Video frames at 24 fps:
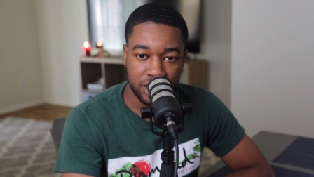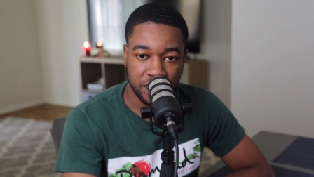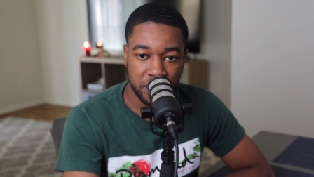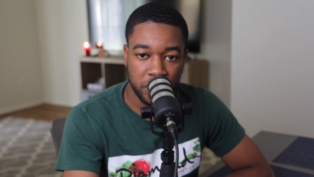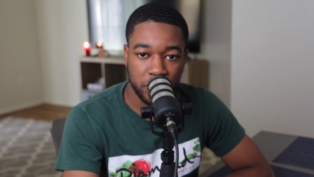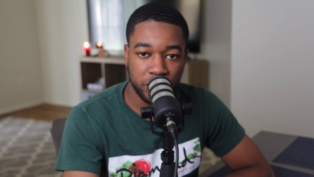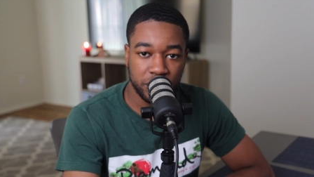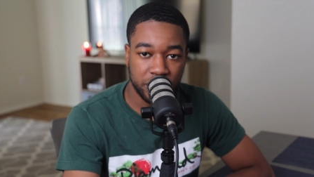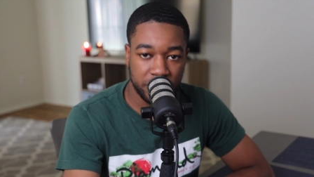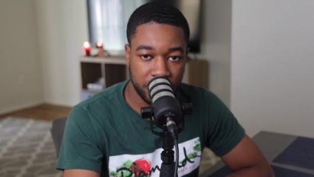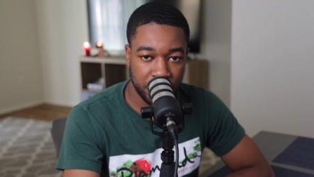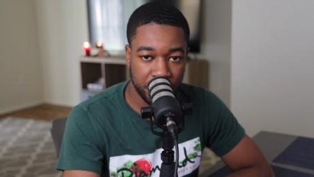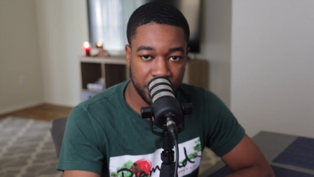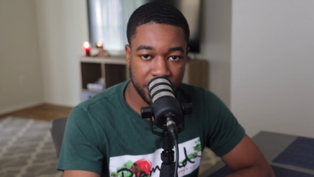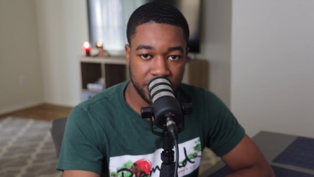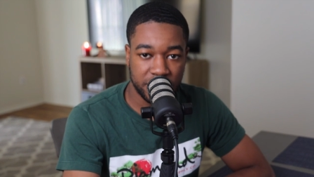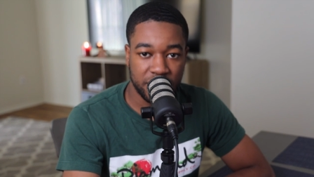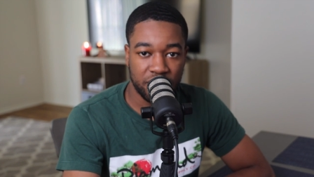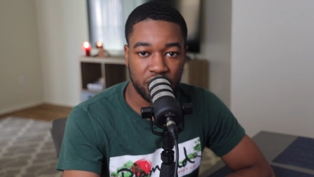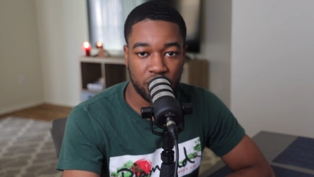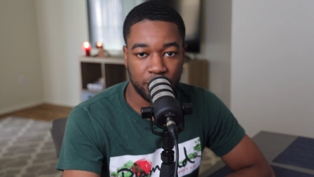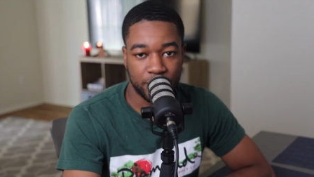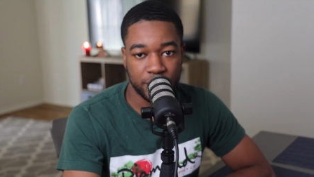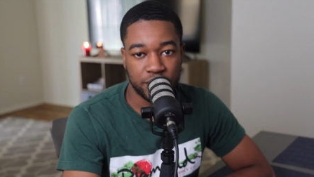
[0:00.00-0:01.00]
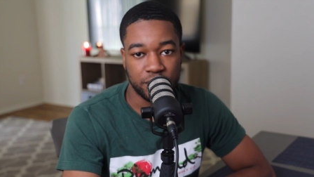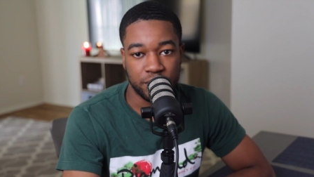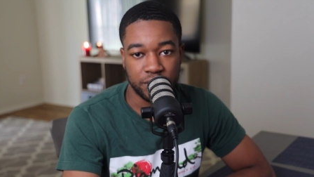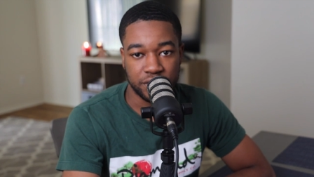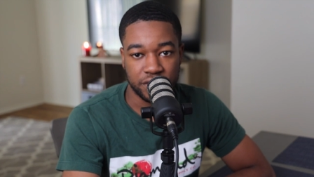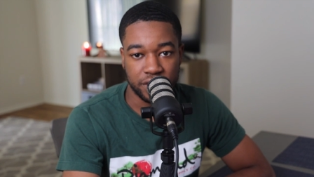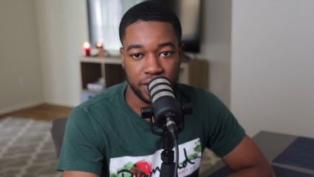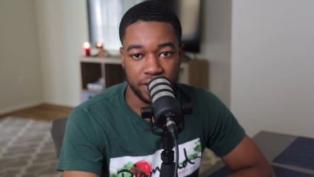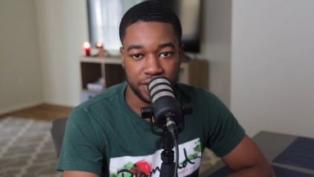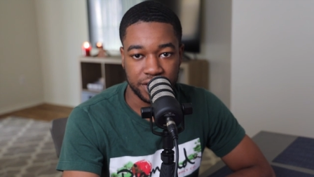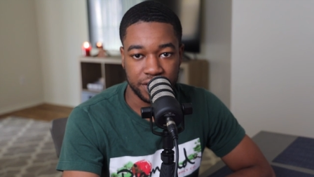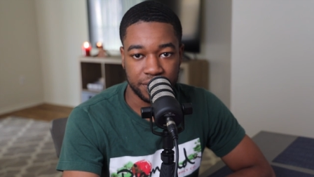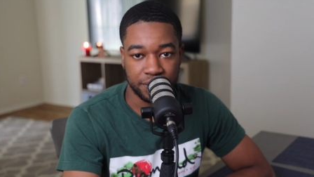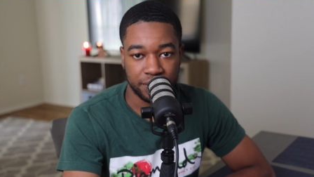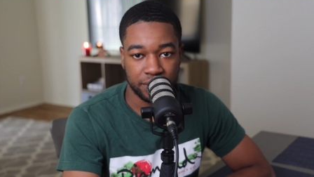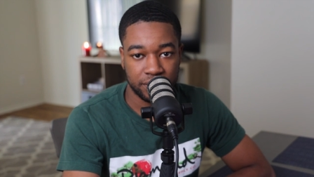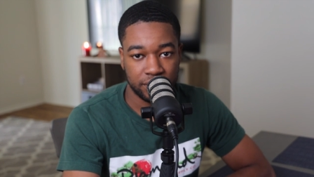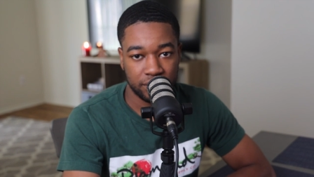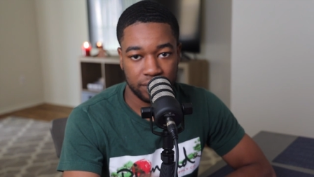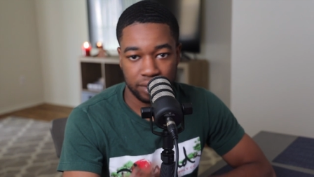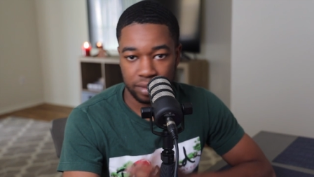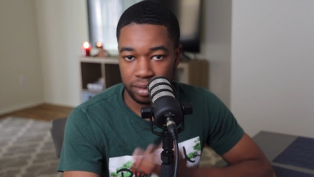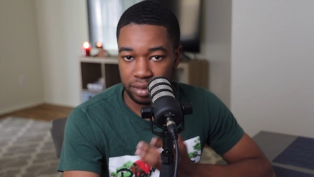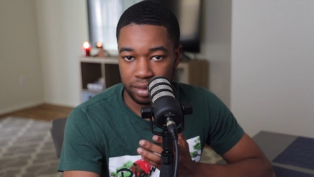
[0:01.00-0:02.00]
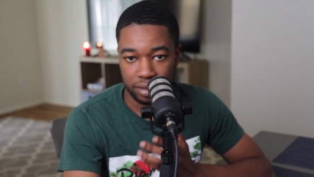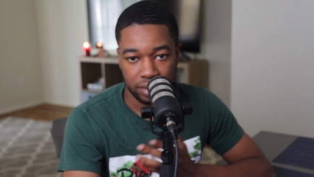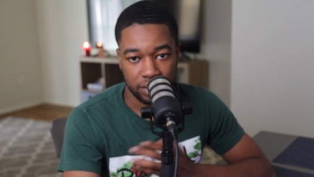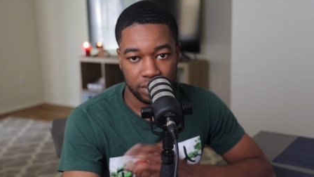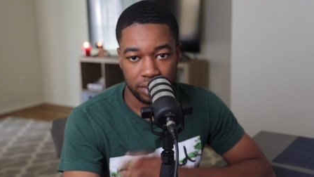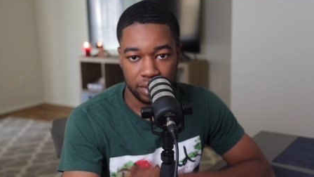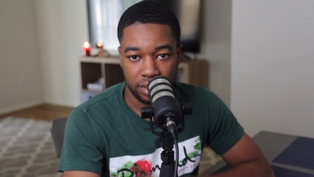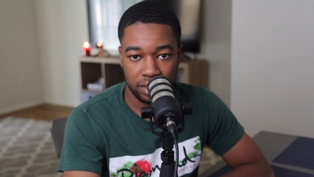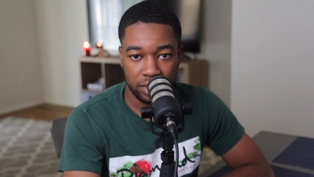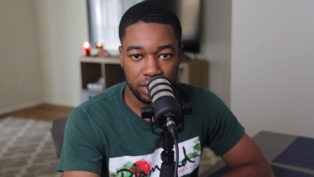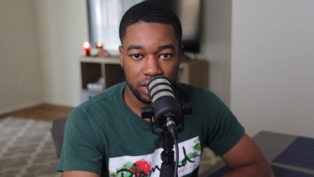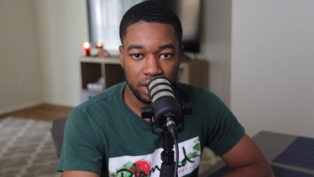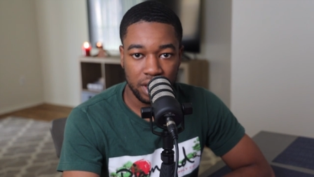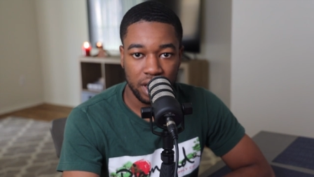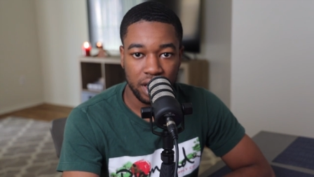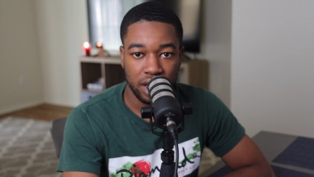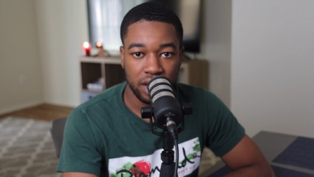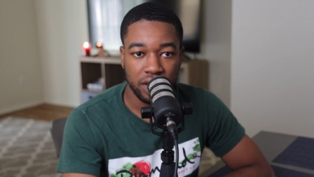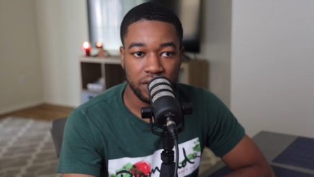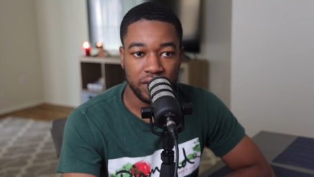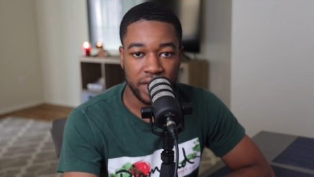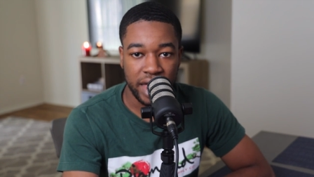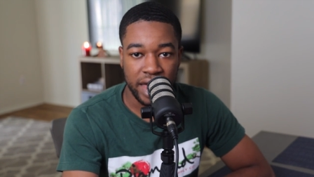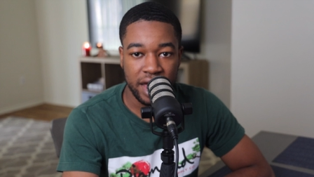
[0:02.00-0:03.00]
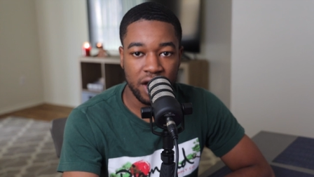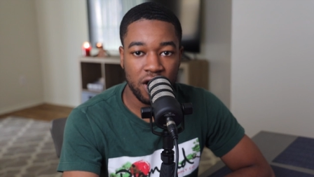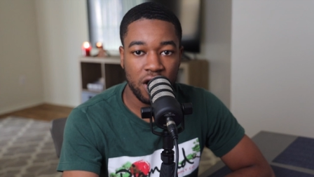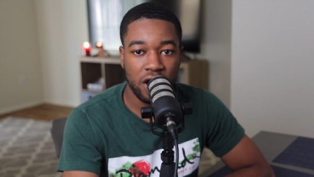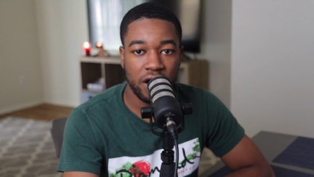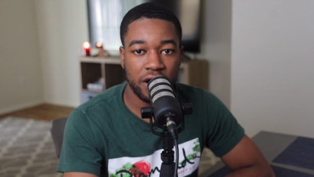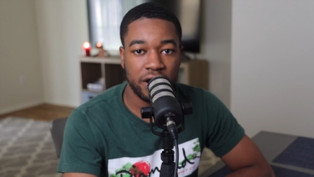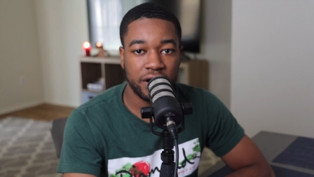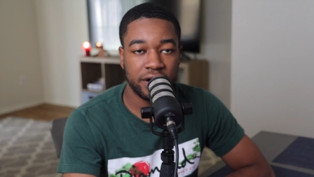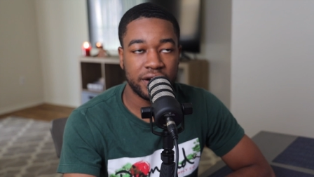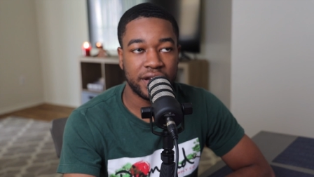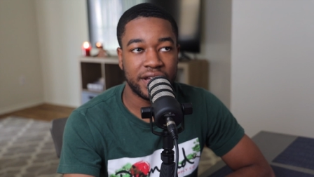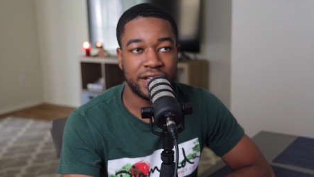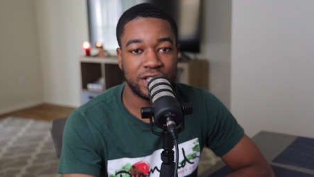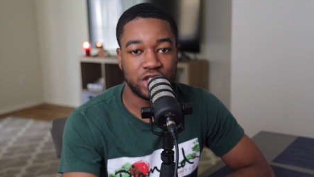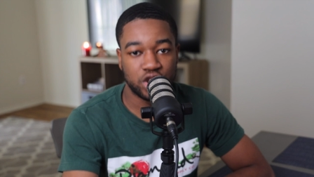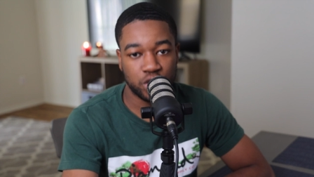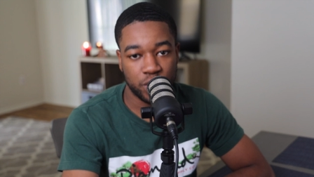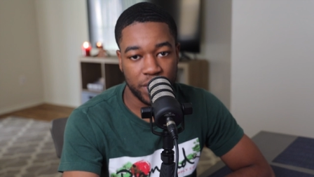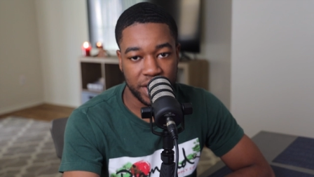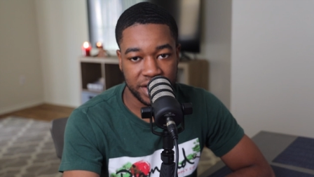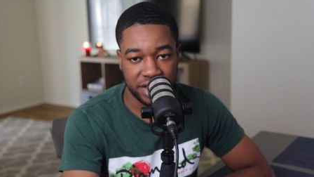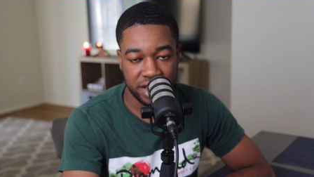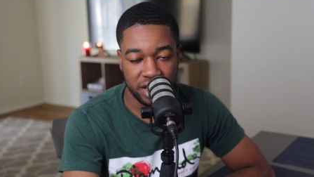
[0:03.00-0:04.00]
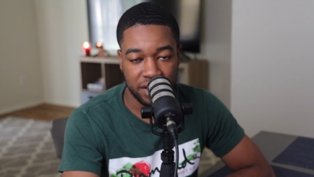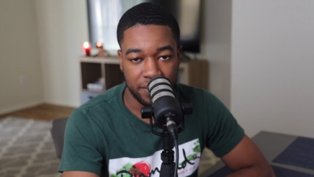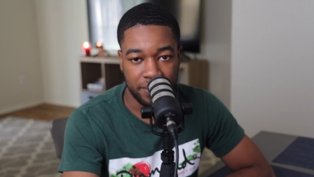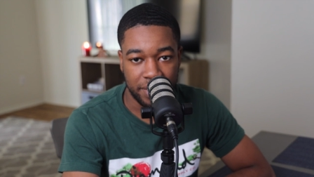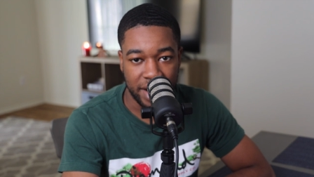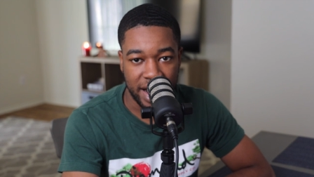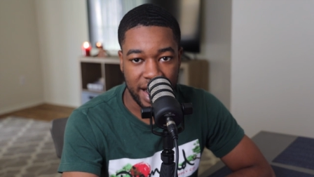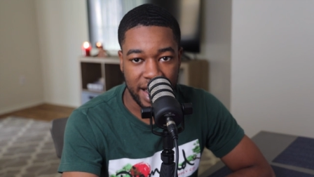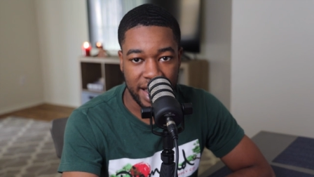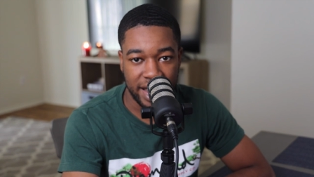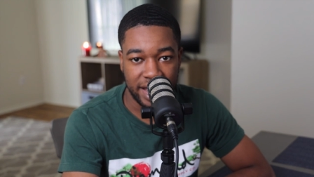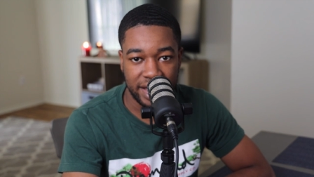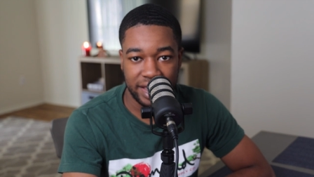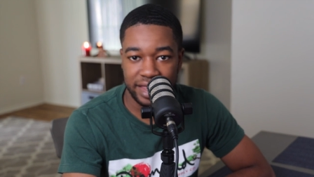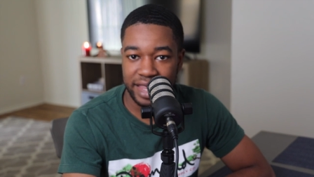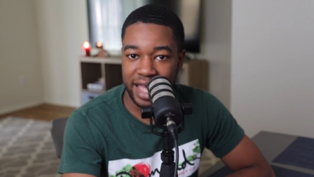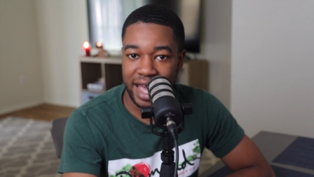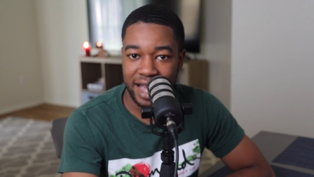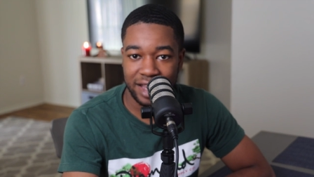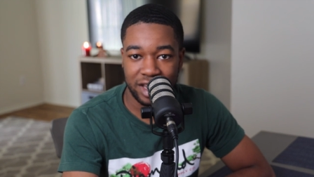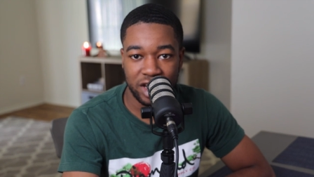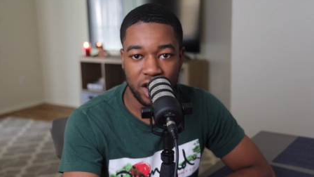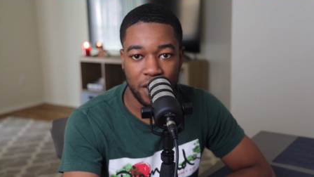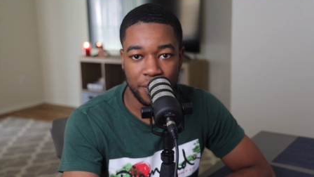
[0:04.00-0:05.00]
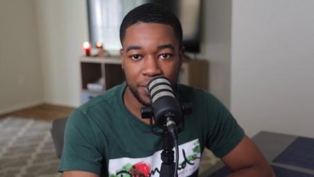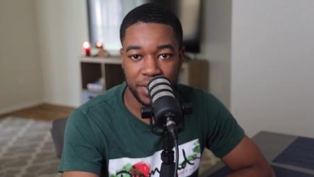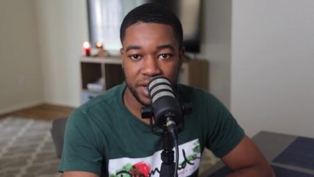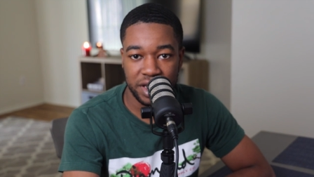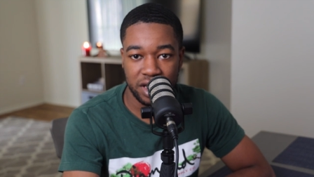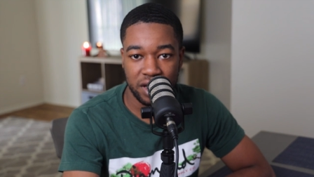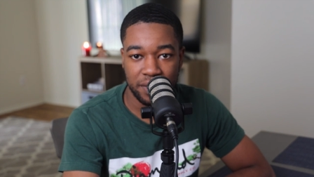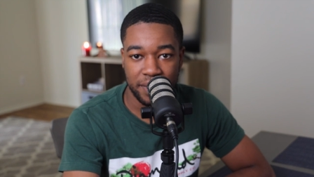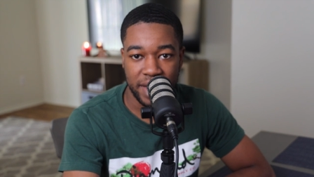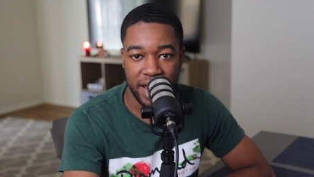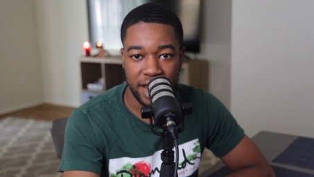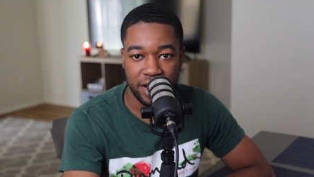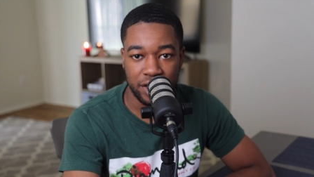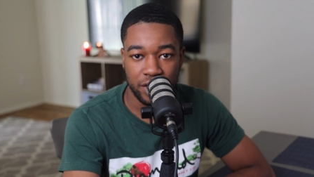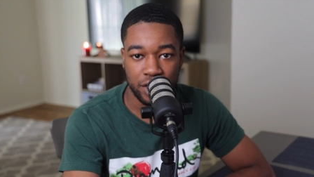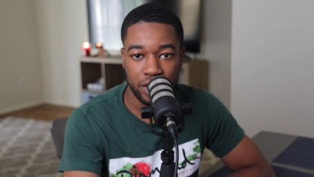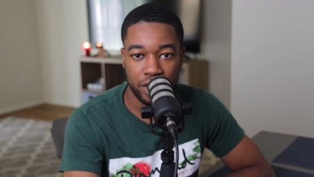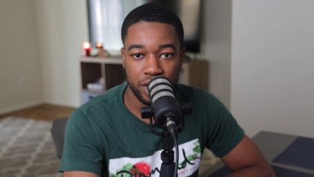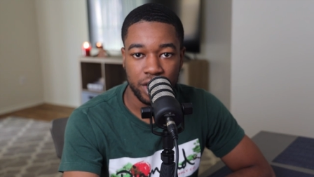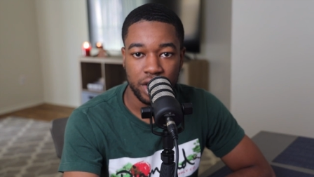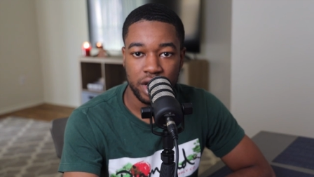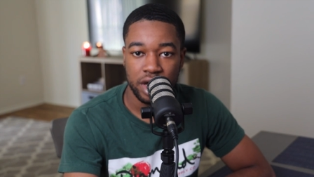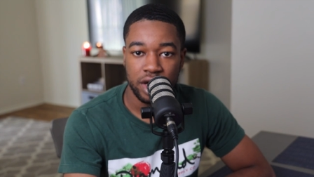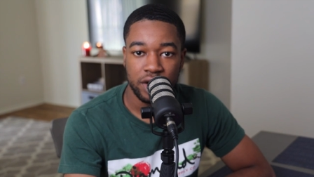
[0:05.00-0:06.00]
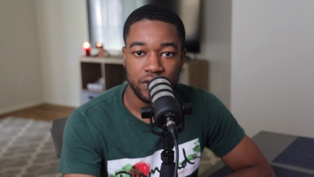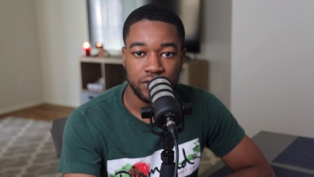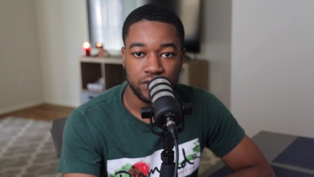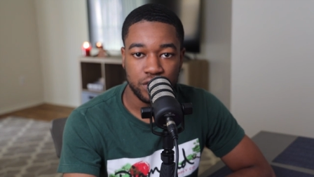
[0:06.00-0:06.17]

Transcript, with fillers: So the duties of a platoon sergeant. They are entrusted by that company commander